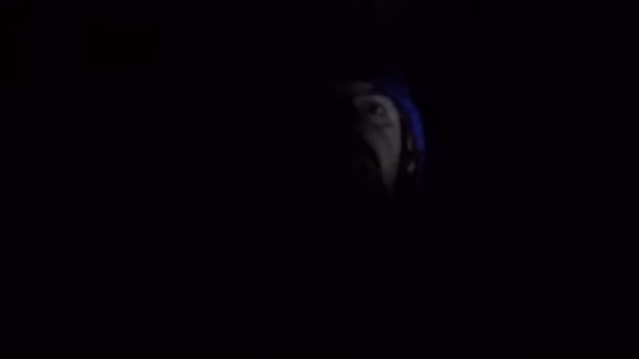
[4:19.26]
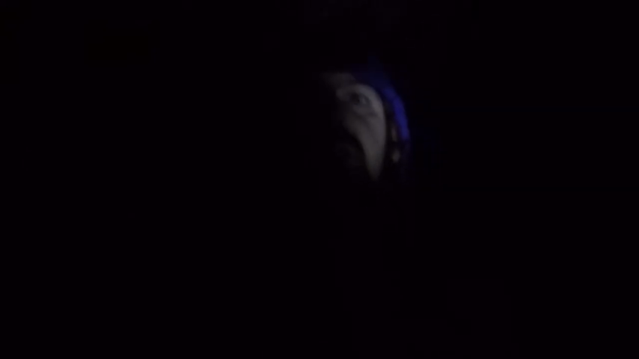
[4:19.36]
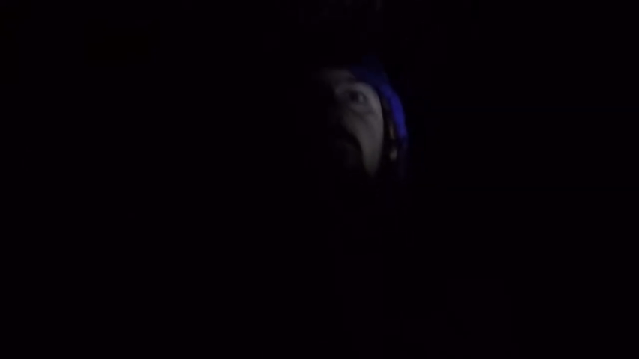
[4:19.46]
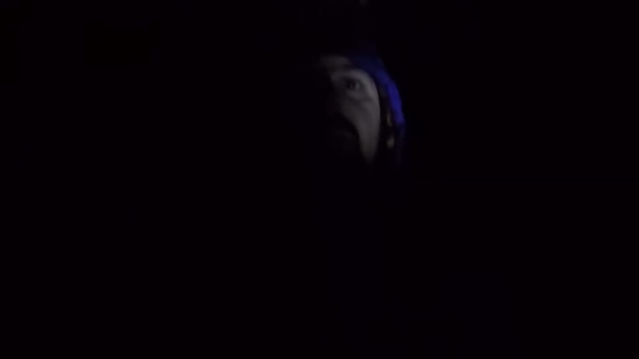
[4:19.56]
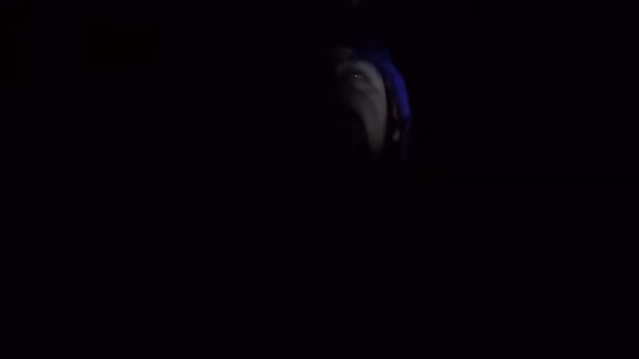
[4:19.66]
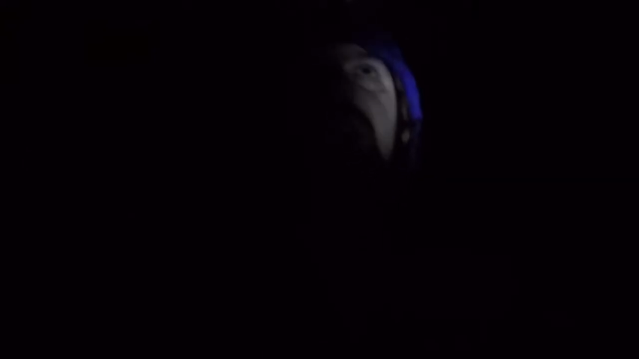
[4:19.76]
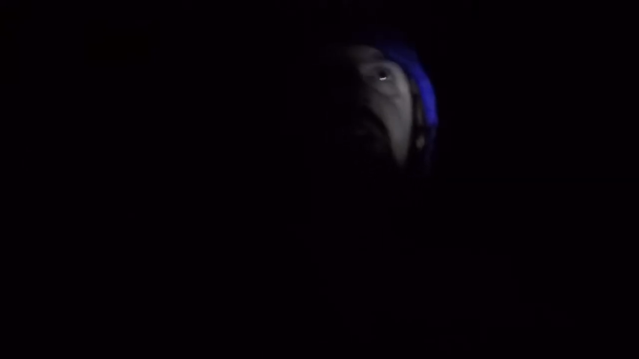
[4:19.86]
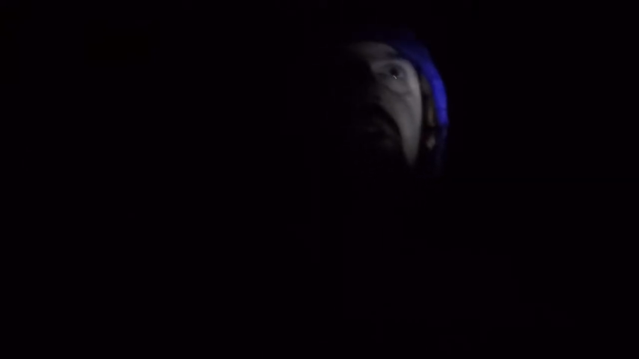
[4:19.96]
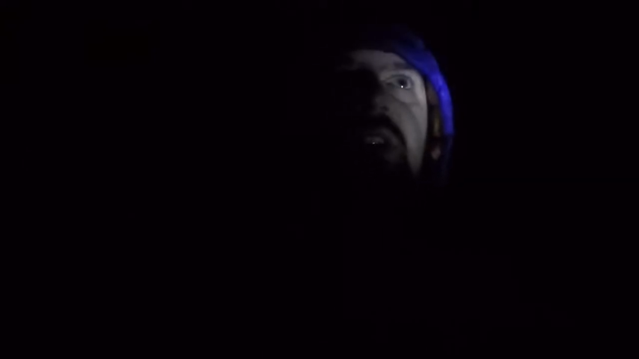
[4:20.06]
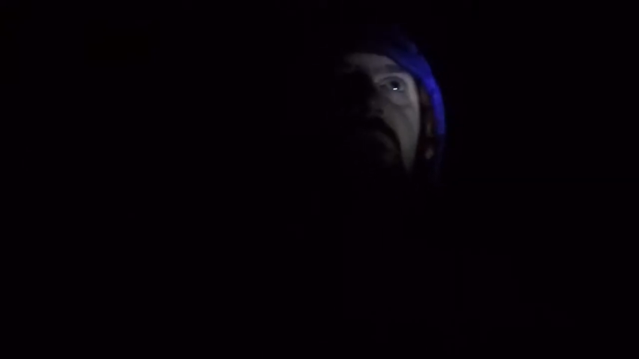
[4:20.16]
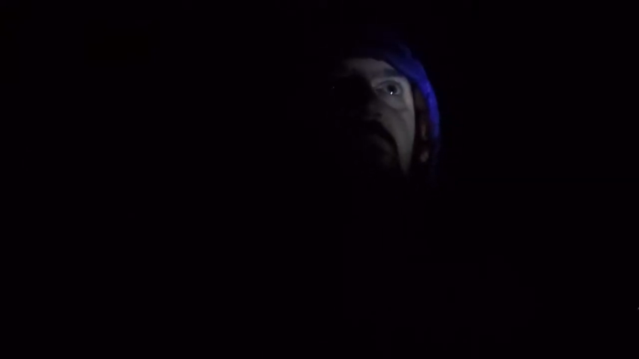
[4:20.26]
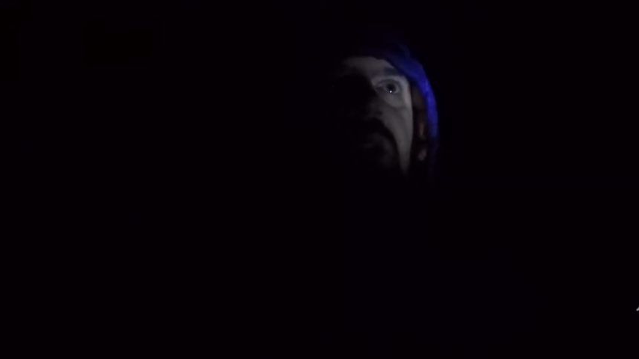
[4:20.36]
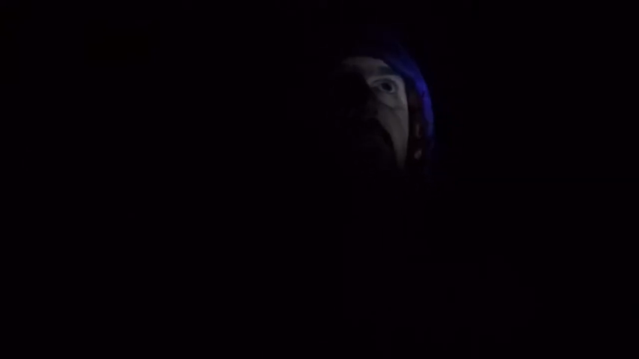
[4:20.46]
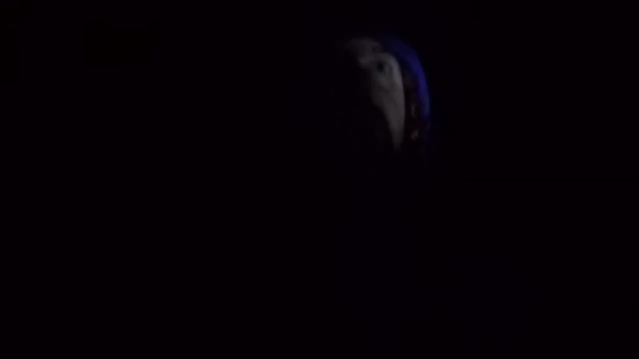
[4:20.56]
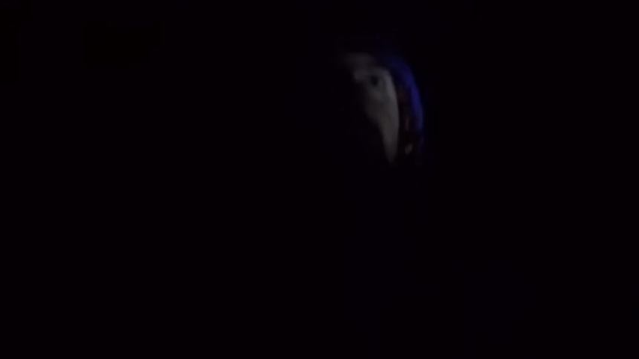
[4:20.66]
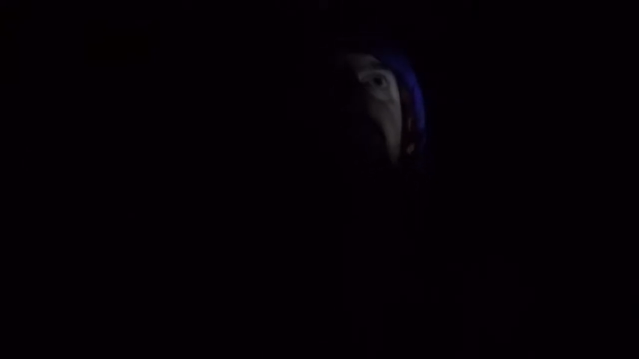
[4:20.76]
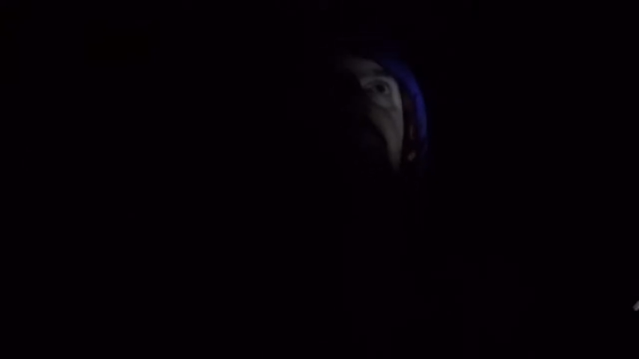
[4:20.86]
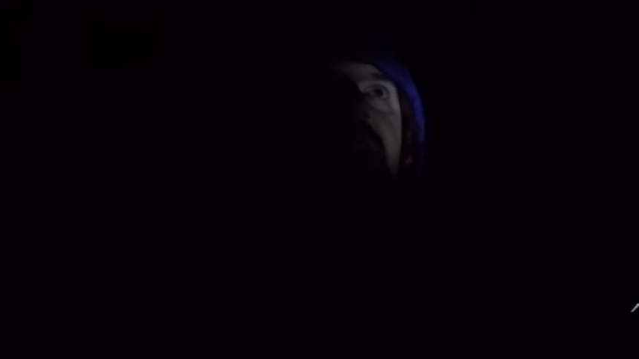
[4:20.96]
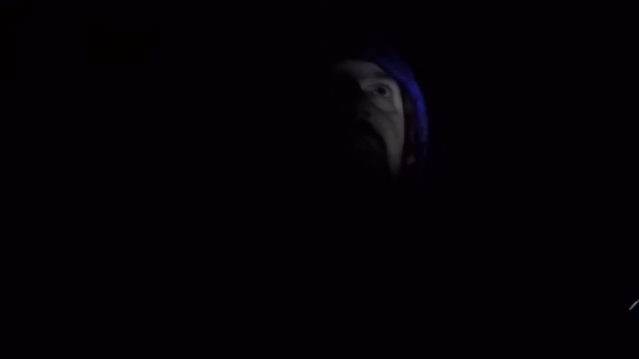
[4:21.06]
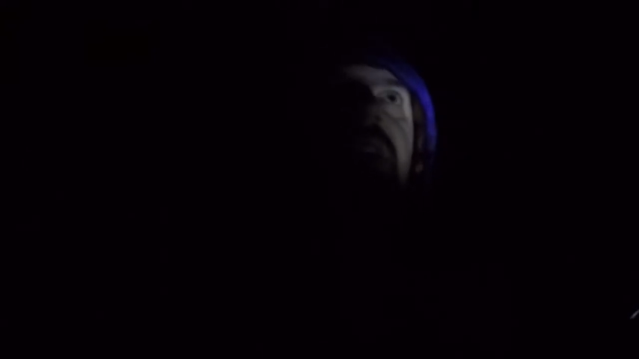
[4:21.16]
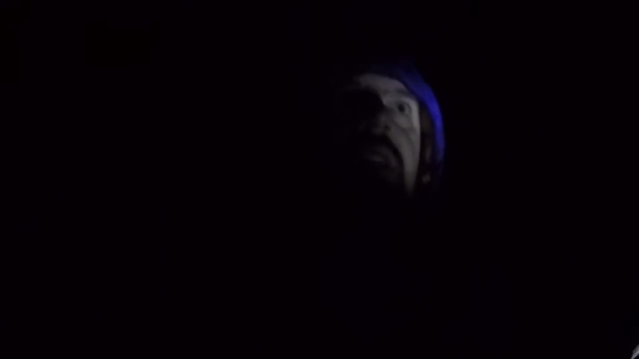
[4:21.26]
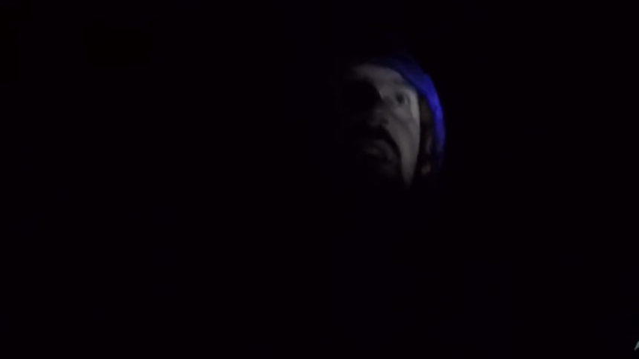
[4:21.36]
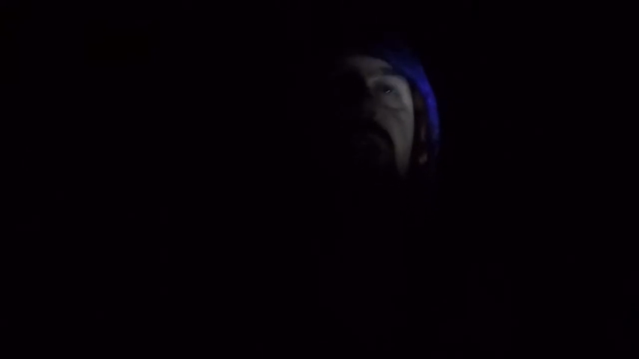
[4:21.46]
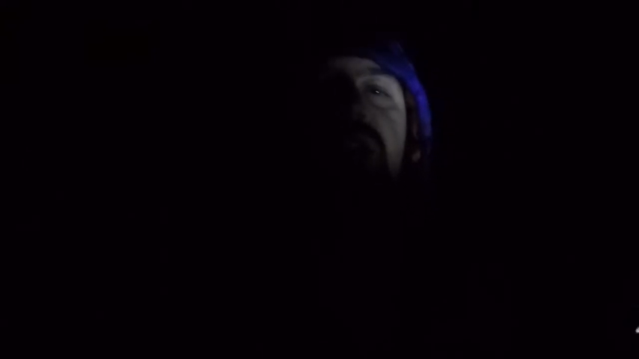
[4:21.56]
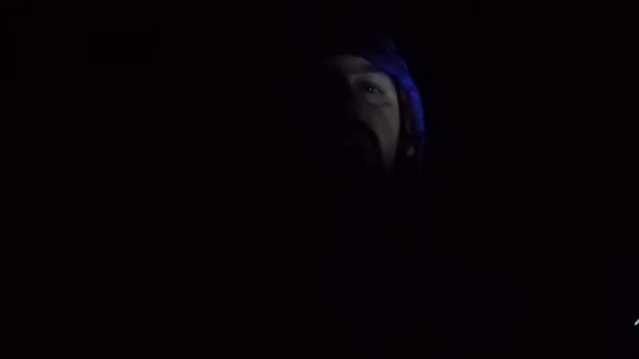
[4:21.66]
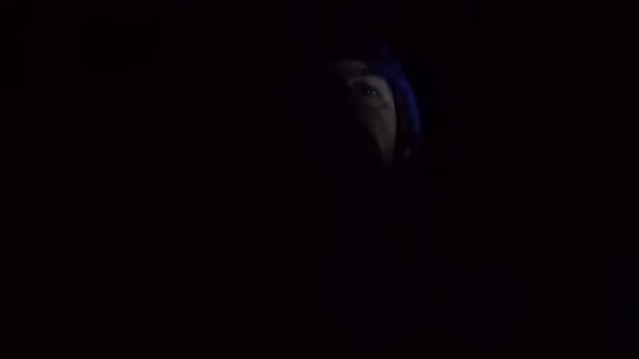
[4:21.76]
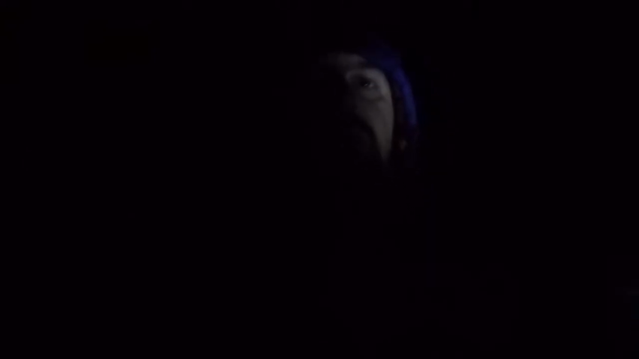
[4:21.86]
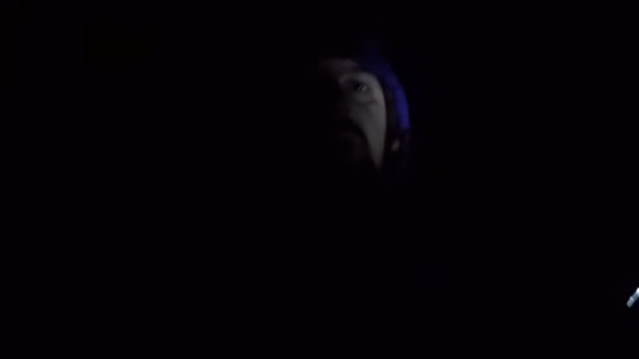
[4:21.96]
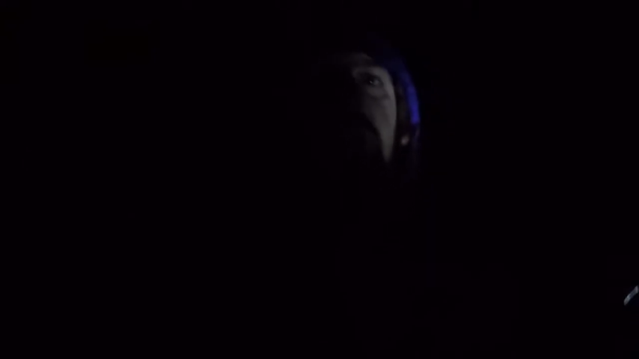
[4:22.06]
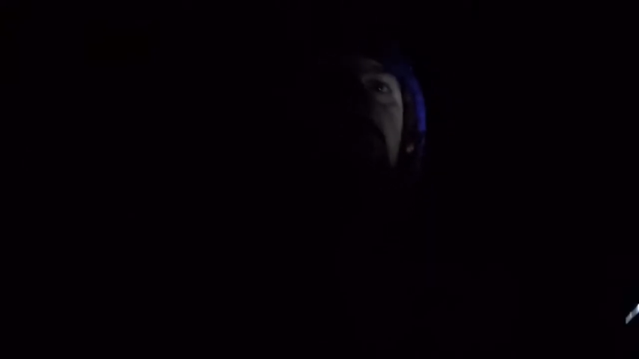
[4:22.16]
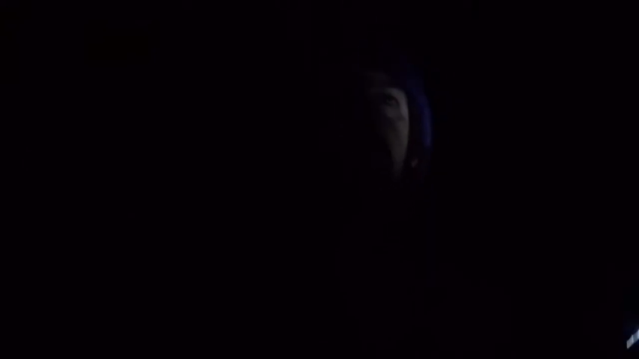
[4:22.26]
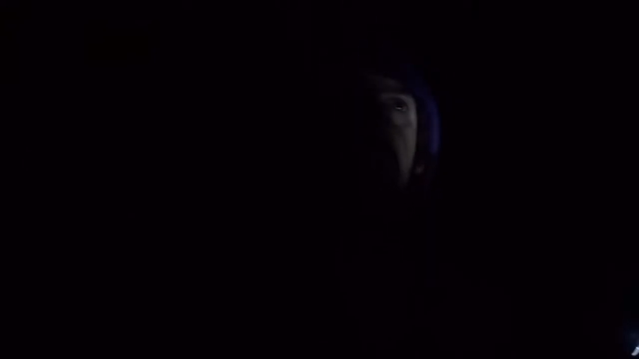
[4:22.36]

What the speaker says: Nobody's mouth can be seen.